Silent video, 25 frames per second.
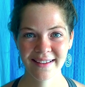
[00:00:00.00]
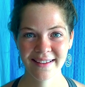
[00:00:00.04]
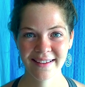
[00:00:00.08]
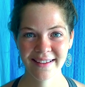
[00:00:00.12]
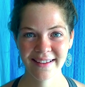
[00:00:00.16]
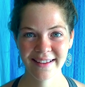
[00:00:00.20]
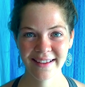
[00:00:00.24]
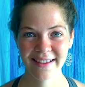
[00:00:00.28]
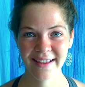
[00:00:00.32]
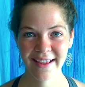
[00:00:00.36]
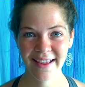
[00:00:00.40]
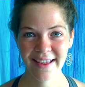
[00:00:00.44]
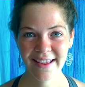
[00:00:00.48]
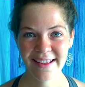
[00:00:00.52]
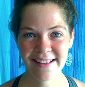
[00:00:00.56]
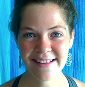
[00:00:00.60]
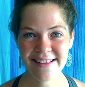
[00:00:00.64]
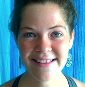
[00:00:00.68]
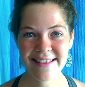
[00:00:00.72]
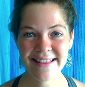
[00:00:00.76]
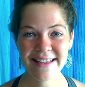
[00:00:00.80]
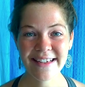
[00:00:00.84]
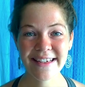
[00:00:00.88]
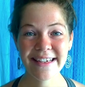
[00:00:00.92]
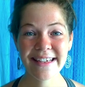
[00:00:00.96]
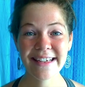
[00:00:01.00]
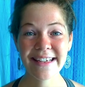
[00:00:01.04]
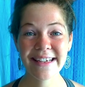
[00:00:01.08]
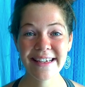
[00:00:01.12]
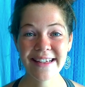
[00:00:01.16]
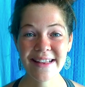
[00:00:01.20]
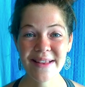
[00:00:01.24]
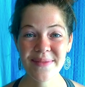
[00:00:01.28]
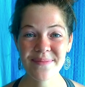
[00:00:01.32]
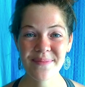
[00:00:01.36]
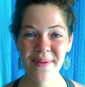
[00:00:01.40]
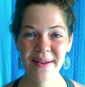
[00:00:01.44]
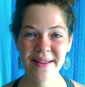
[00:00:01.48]
Yes, it
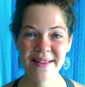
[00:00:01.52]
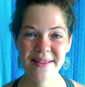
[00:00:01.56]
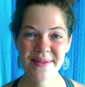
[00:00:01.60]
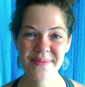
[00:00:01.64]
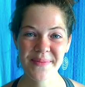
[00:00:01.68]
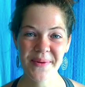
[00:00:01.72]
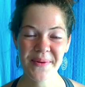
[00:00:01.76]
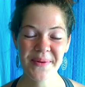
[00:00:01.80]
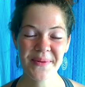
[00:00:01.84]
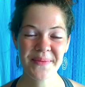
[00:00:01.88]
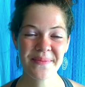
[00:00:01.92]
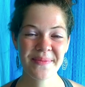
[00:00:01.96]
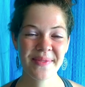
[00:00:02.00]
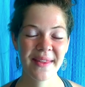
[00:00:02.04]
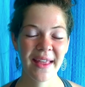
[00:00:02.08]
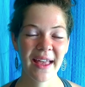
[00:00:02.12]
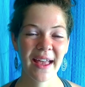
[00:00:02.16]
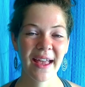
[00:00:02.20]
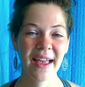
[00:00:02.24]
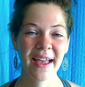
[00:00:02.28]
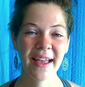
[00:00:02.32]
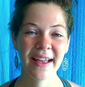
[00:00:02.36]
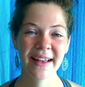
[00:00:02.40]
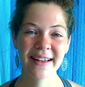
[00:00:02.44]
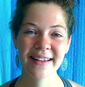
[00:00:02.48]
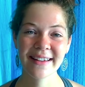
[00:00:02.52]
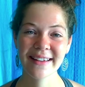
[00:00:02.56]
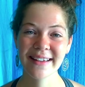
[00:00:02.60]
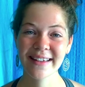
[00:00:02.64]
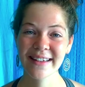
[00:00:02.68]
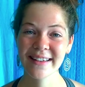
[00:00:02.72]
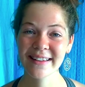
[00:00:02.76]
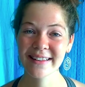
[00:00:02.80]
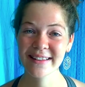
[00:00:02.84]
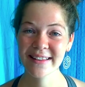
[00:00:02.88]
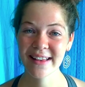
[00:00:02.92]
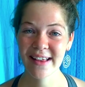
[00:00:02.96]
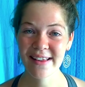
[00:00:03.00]
is possible, and
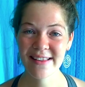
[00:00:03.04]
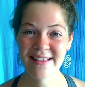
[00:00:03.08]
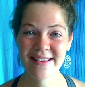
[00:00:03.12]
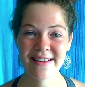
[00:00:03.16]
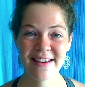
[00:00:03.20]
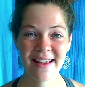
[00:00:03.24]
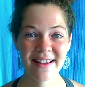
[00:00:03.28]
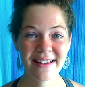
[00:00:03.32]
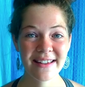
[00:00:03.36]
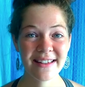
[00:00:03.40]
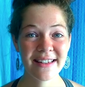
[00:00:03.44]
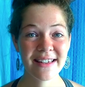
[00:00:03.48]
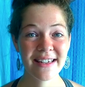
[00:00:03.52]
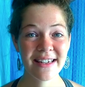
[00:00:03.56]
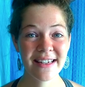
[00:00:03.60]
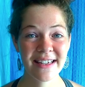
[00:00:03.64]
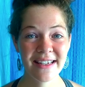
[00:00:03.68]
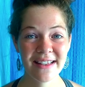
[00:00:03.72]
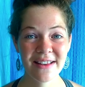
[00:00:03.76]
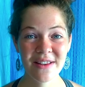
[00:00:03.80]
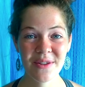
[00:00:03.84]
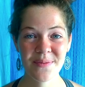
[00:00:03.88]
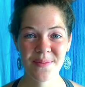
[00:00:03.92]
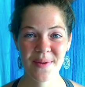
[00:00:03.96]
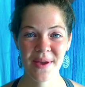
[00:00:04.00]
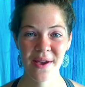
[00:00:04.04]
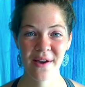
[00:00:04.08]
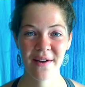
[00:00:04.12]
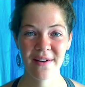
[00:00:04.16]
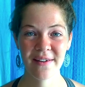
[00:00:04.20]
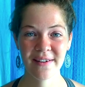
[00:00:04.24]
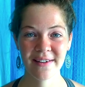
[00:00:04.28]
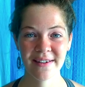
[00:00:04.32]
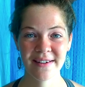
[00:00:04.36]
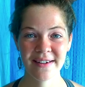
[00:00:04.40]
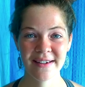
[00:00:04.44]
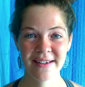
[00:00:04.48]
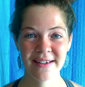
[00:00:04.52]
it does not need to be
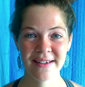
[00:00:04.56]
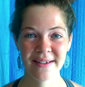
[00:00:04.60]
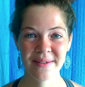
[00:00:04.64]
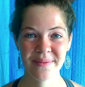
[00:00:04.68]
hard.